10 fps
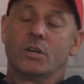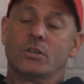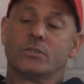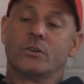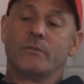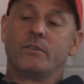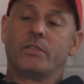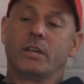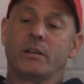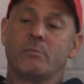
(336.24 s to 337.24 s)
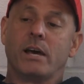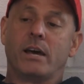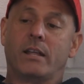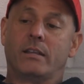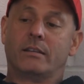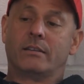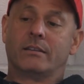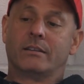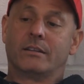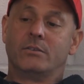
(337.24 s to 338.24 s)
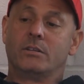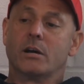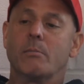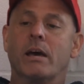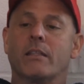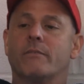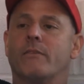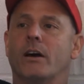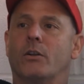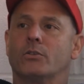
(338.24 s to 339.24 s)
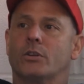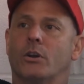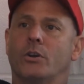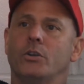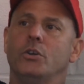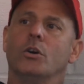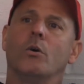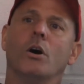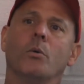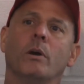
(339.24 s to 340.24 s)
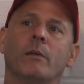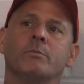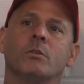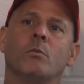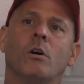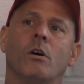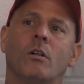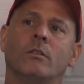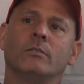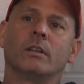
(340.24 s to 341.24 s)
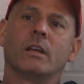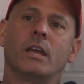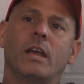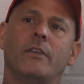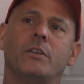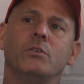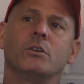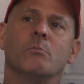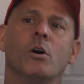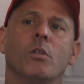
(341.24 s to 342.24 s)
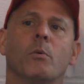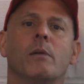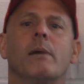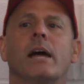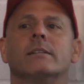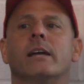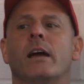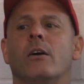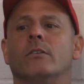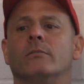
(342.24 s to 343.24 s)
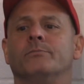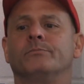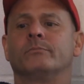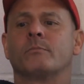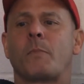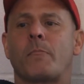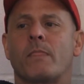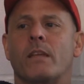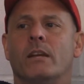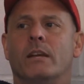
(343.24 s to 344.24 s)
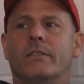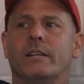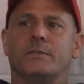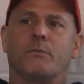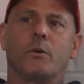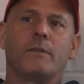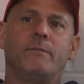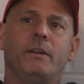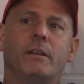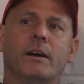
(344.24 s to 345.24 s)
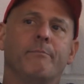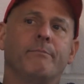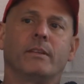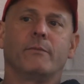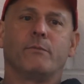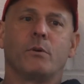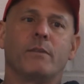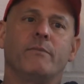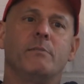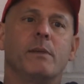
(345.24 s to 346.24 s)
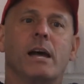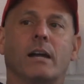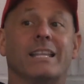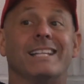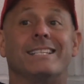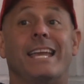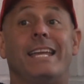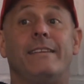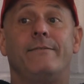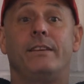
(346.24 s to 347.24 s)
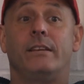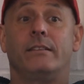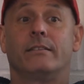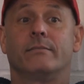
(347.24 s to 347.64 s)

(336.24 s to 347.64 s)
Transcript: So if you think about it, you come out of the final turn and you go all the way up to the wall, and then you come all the way back down. That's 40 feet up and 40 feet back. That's 80 feet.